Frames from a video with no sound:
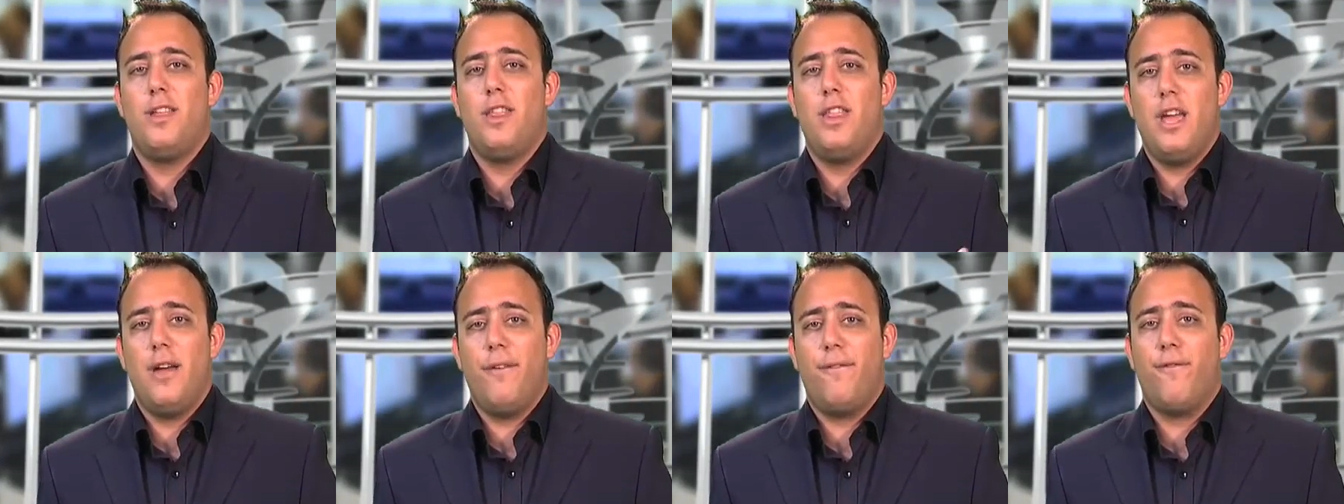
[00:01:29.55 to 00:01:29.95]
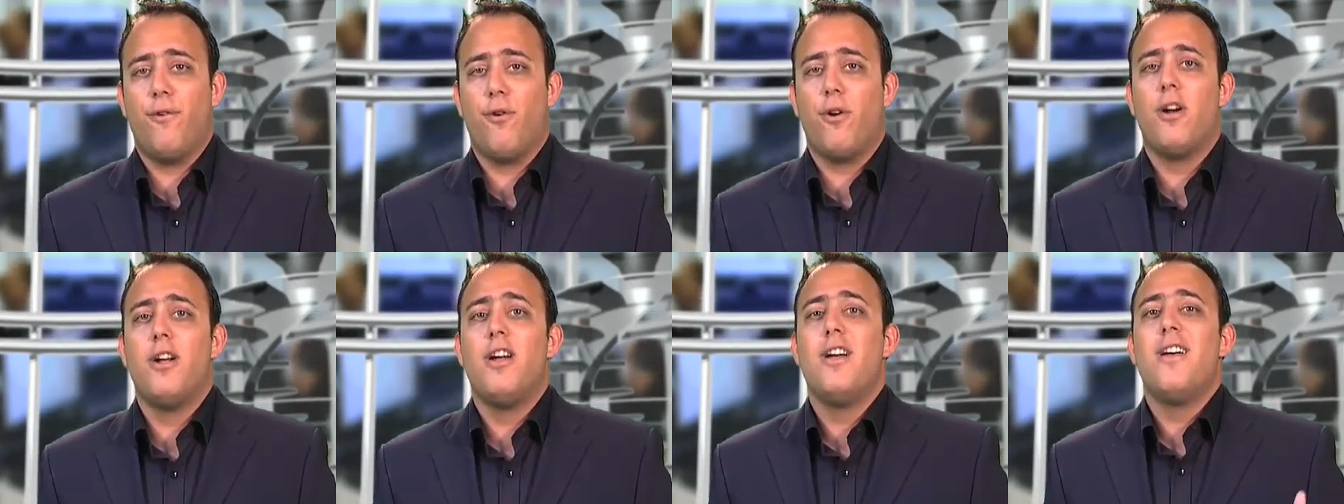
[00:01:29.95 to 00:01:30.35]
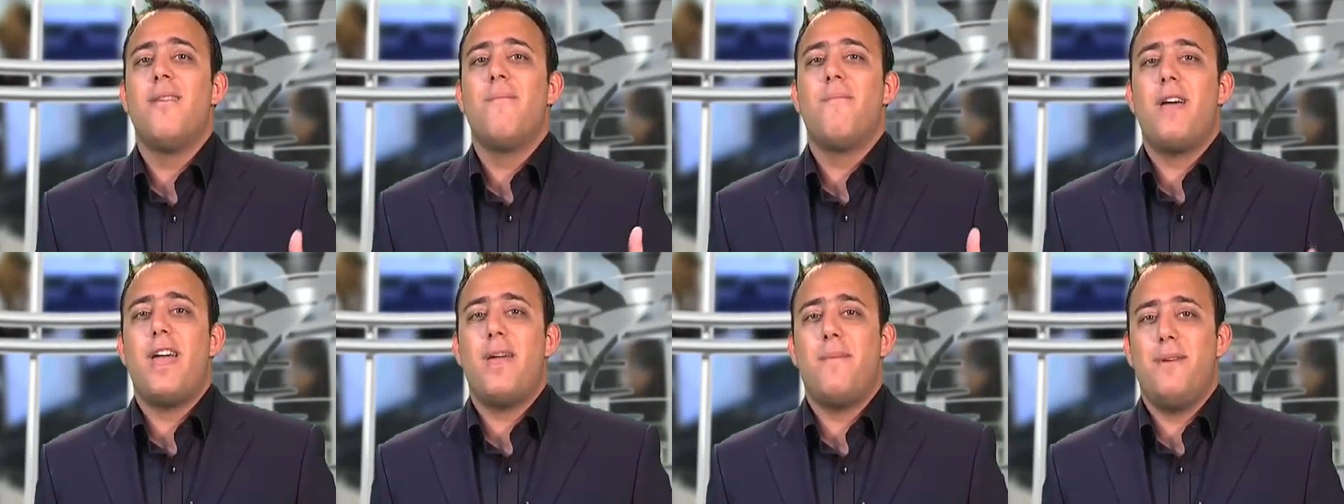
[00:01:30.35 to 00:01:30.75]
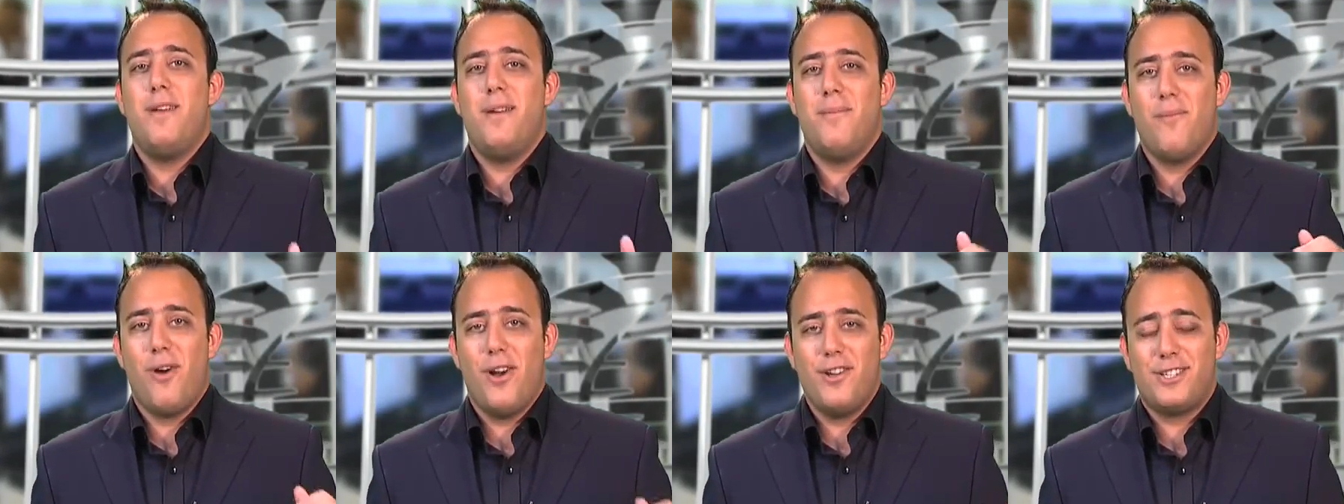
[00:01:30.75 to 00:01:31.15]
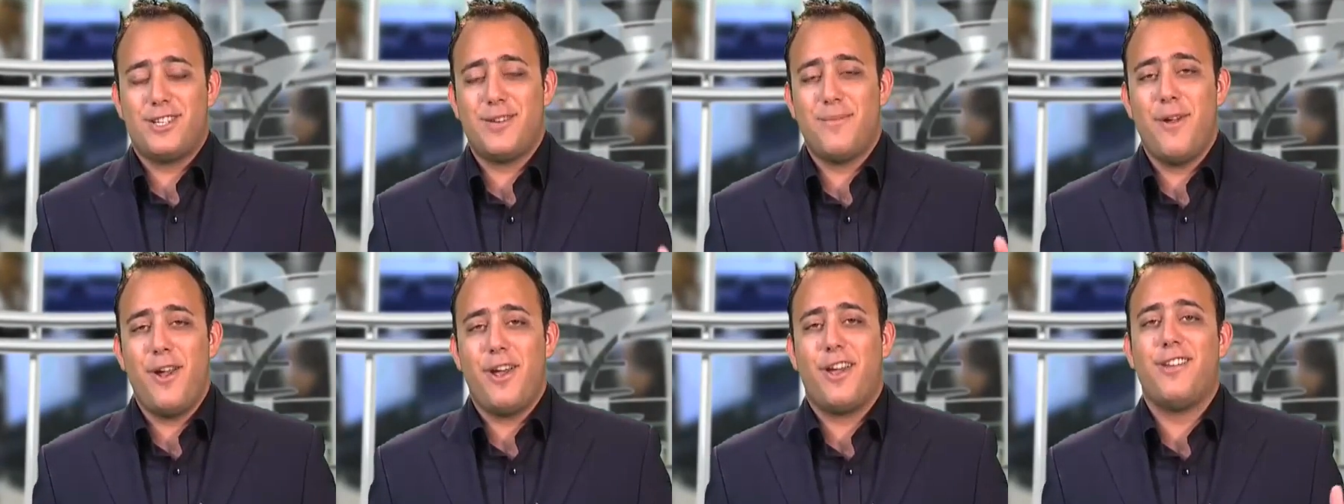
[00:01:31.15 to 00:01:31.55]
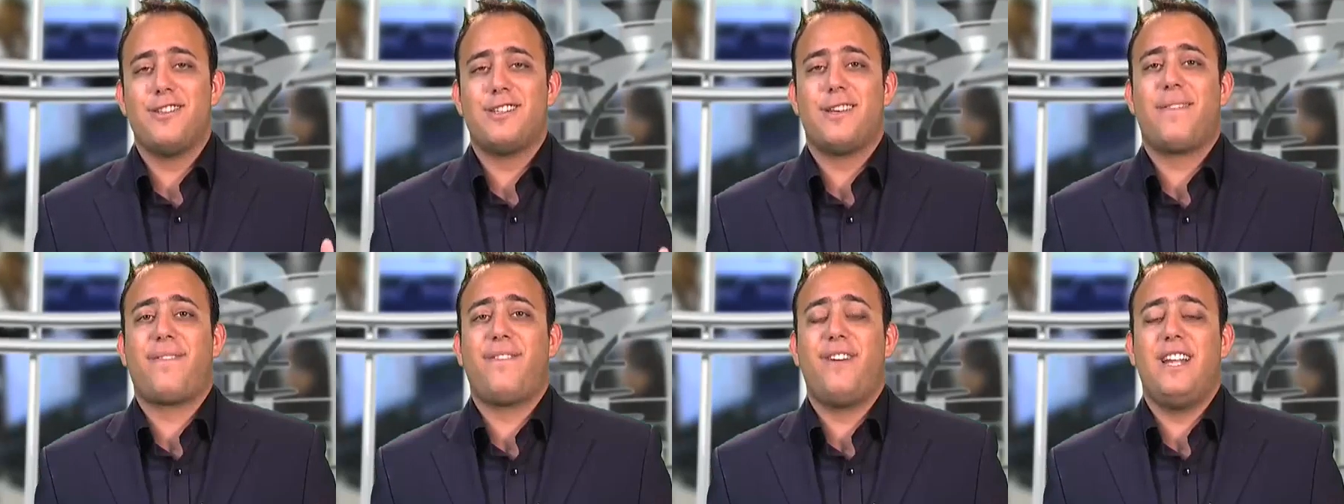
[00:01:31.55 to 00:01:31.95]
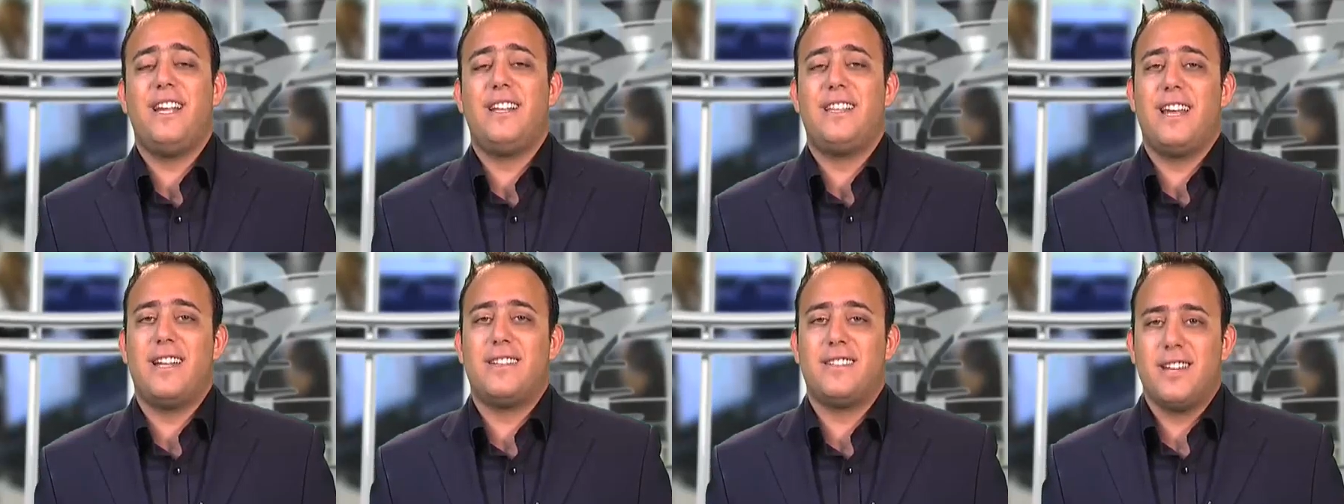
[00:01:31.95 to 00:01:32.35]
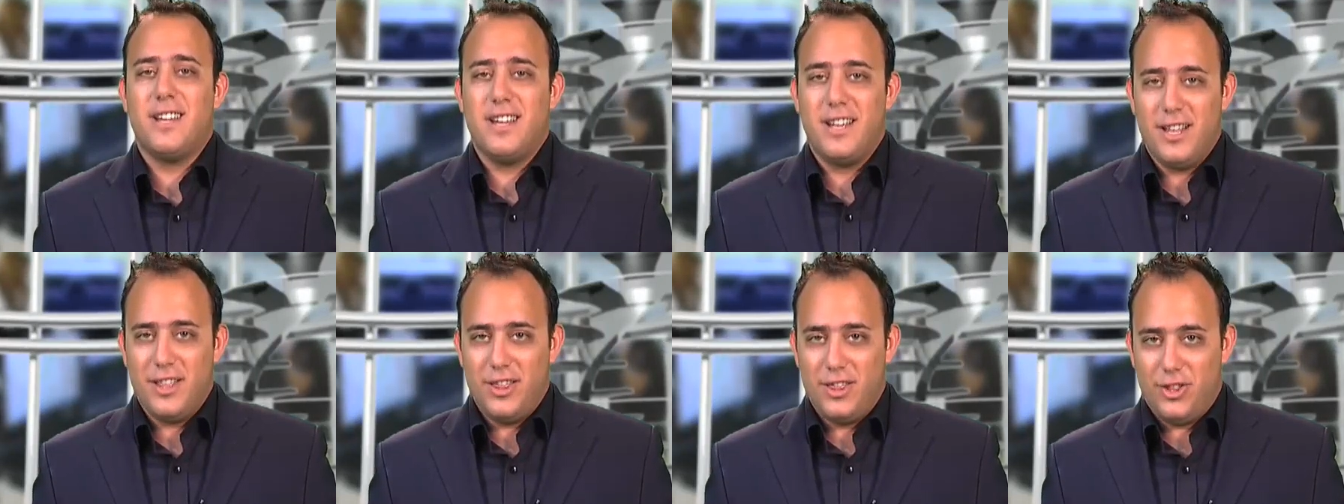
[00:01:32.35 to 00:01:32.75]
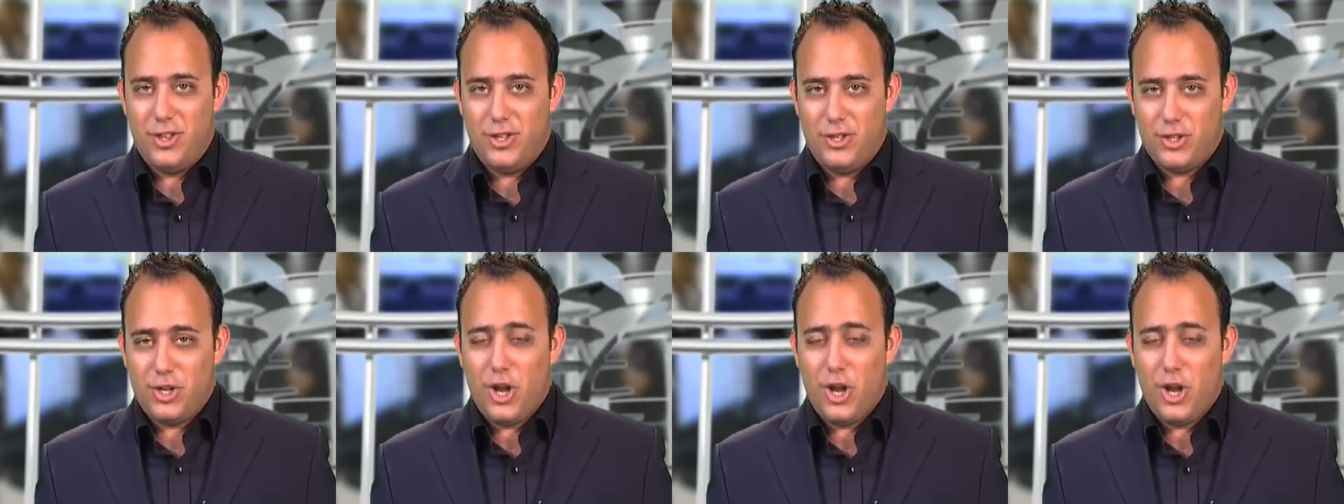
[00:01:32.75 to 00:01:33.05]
Therefore, maybe most Americans are feeling that the